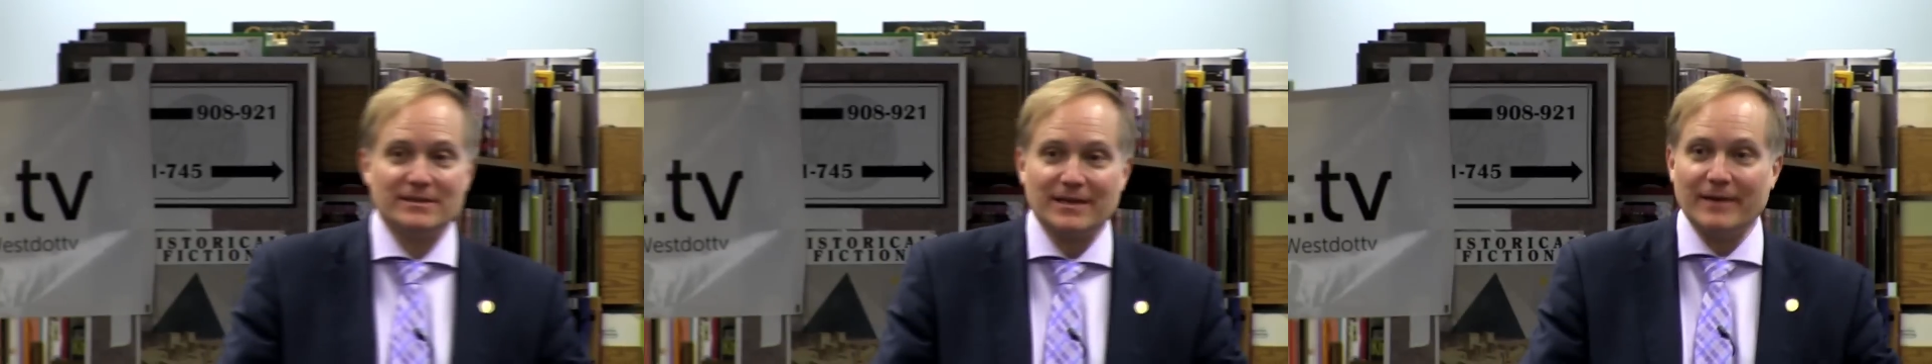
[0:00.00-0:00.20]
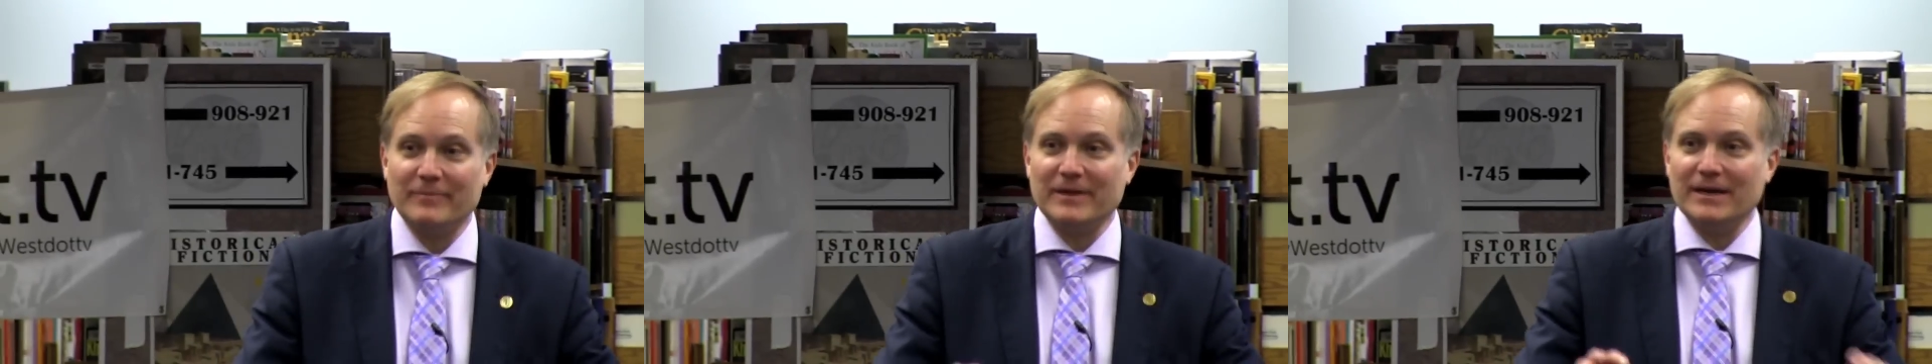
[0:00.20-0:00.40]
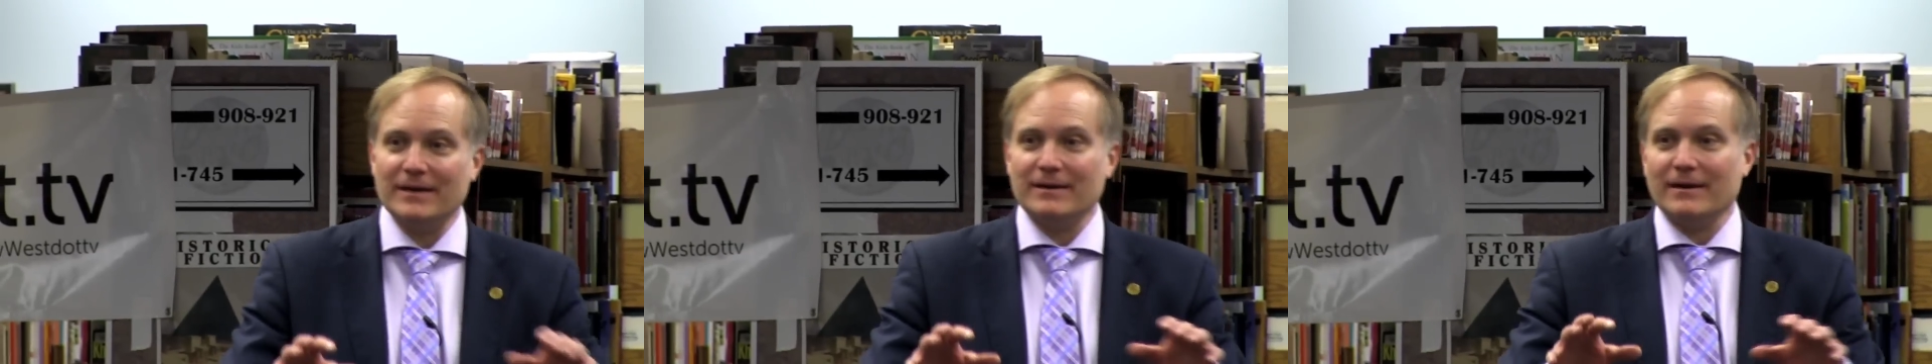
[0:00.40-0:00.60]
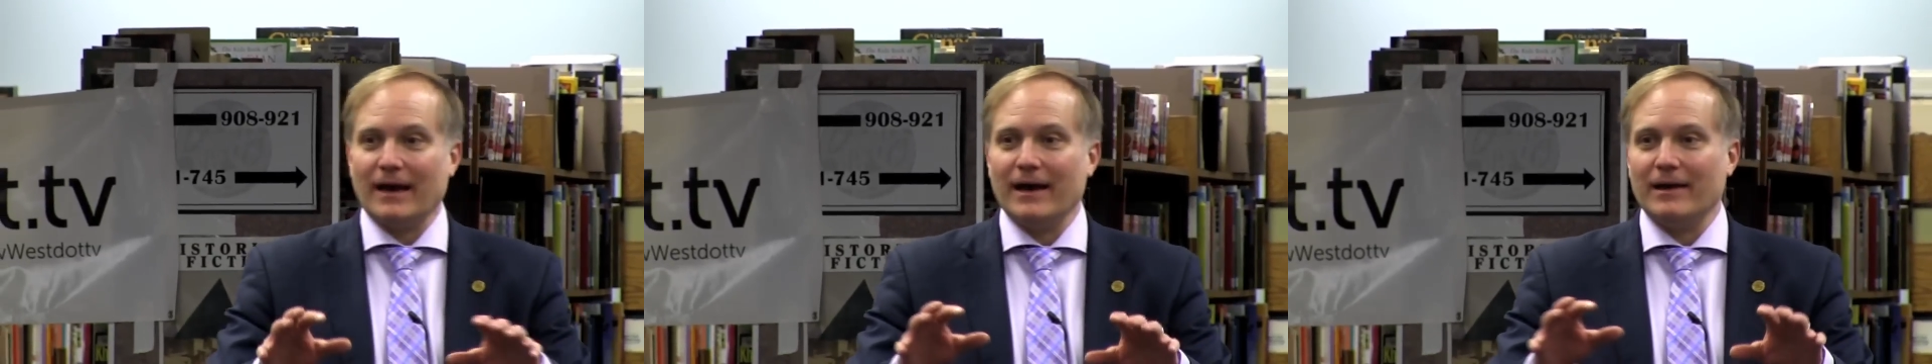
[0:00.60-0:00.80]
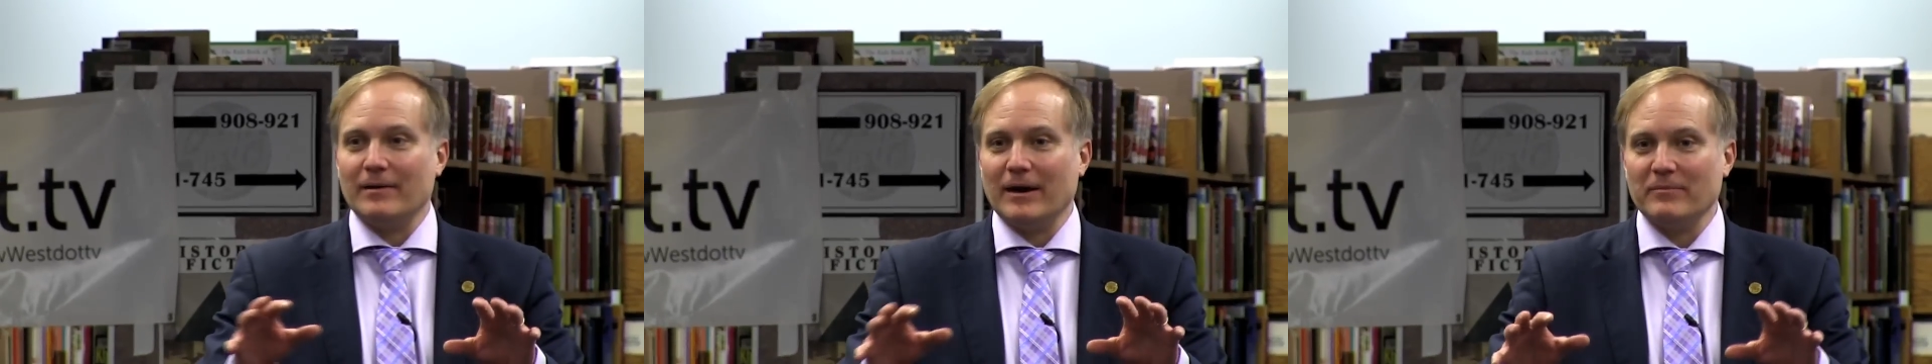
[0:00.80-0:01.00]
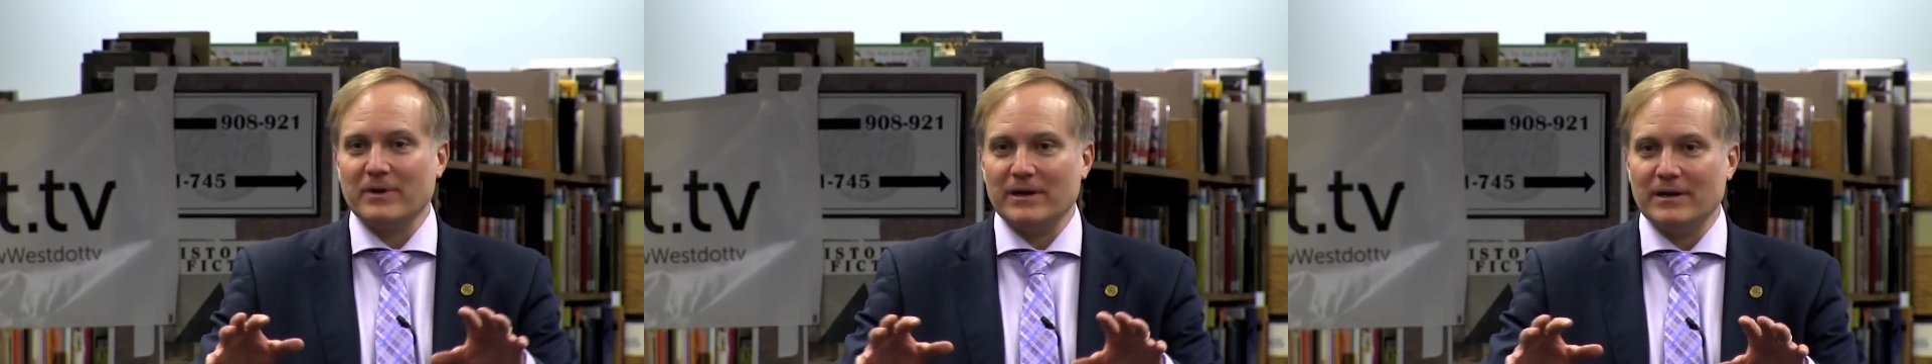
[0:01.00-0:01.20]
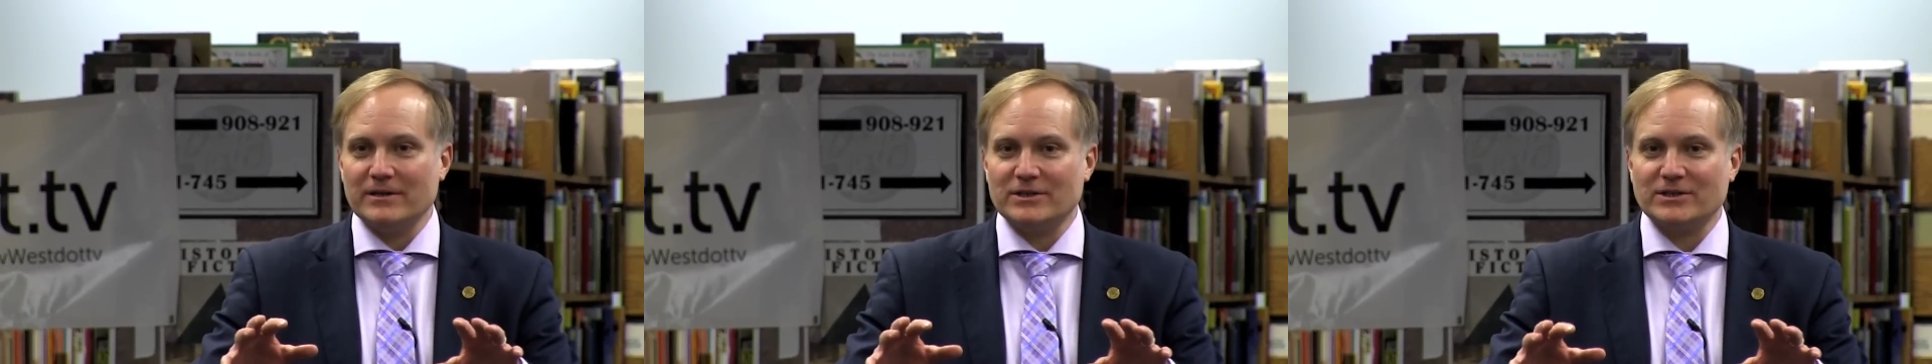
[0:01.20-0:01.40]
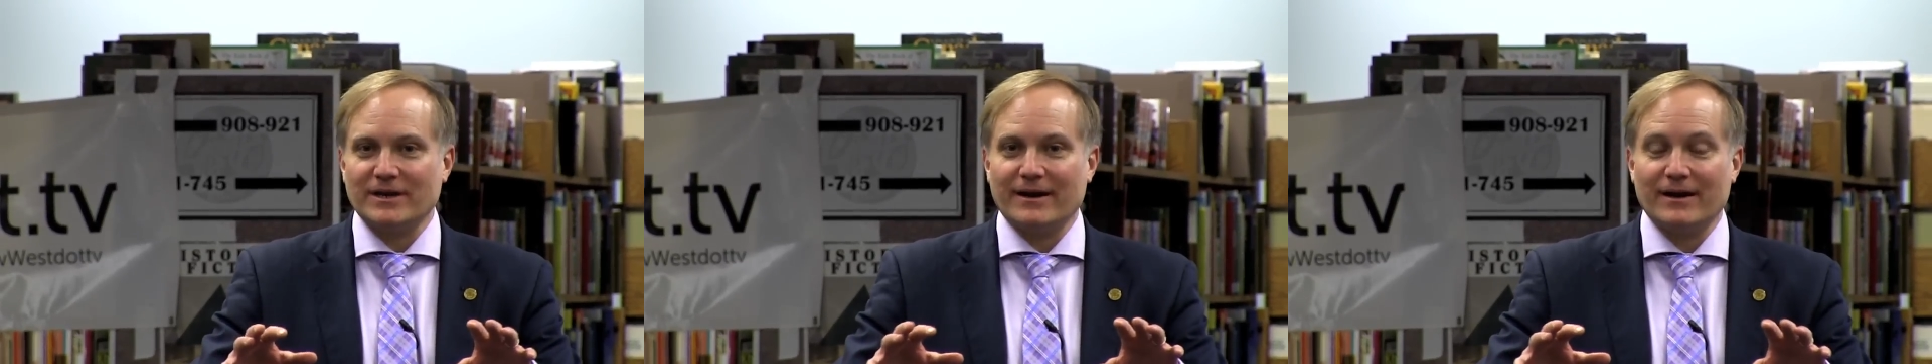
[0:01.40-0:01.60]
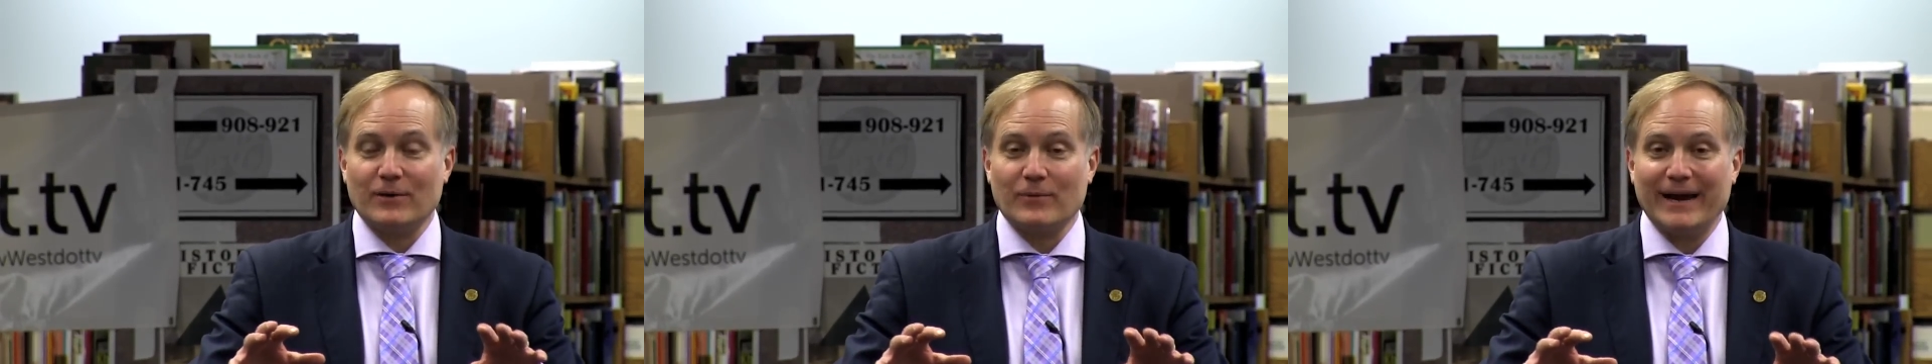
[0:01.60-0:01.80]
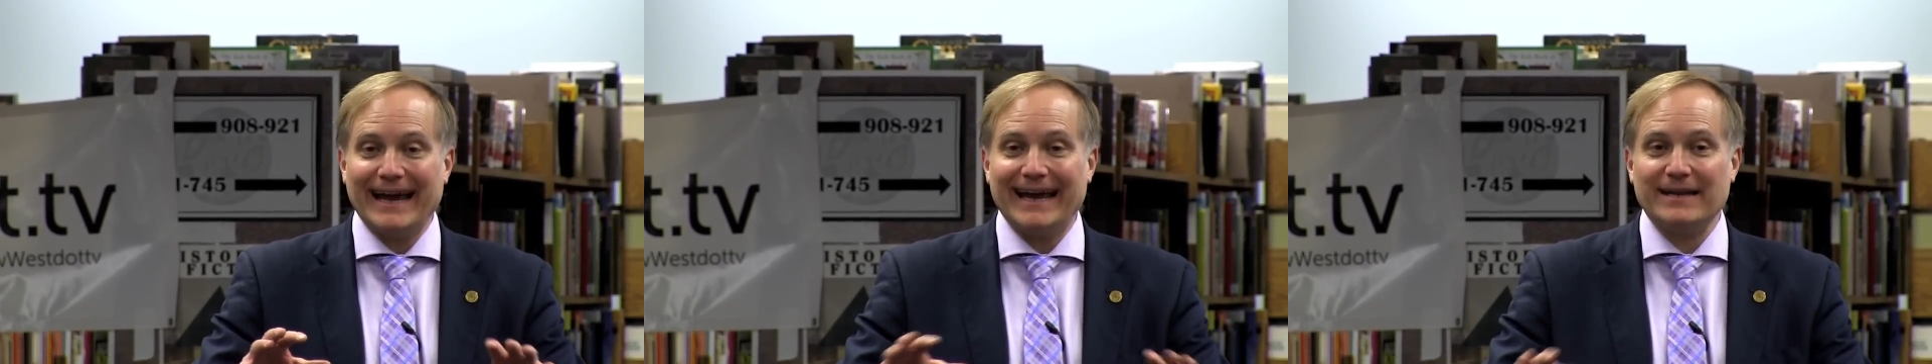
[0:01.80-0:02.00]
is something, I'm going to start a
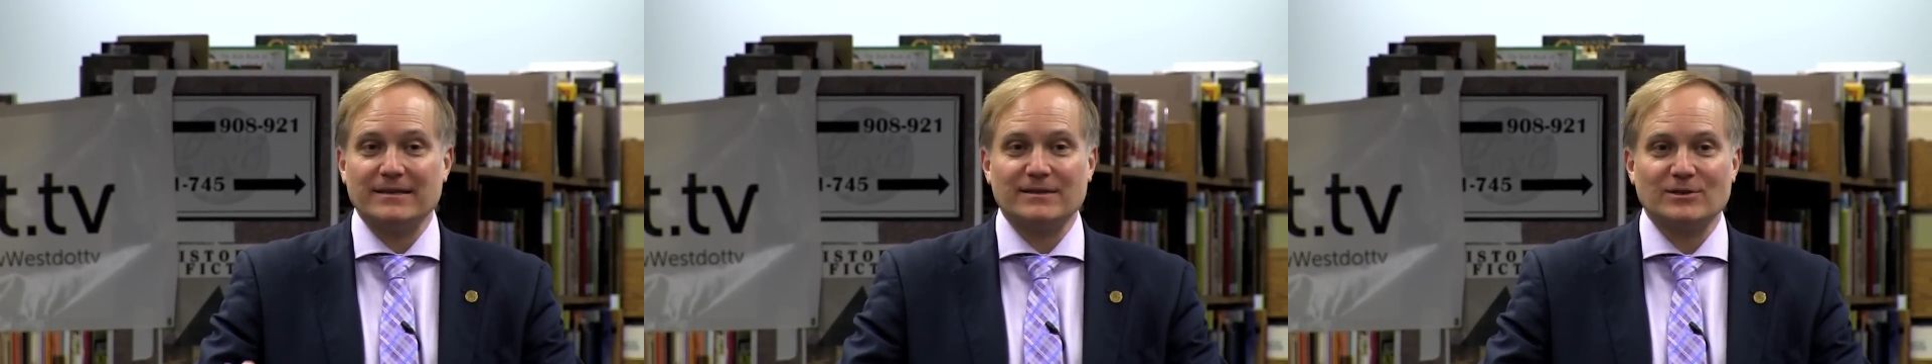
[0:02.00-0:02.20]
rant,